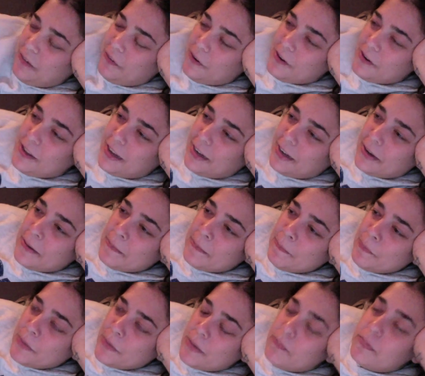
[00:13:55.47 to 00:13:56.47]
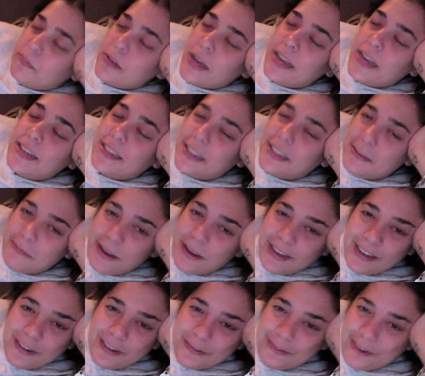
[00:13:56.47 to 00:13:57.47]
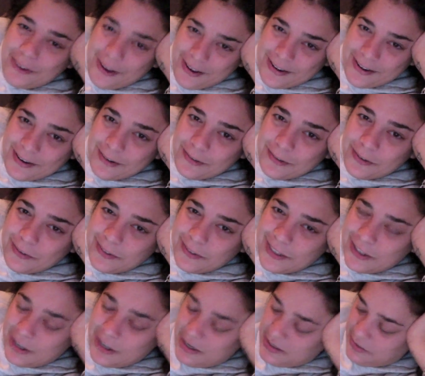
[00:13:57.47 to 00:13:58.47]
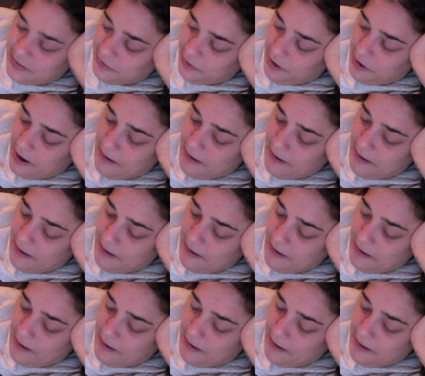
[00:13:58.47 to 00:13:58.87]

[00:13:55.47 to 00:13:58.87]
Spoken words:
Like blatantly making fun of 50 Shades of Grey.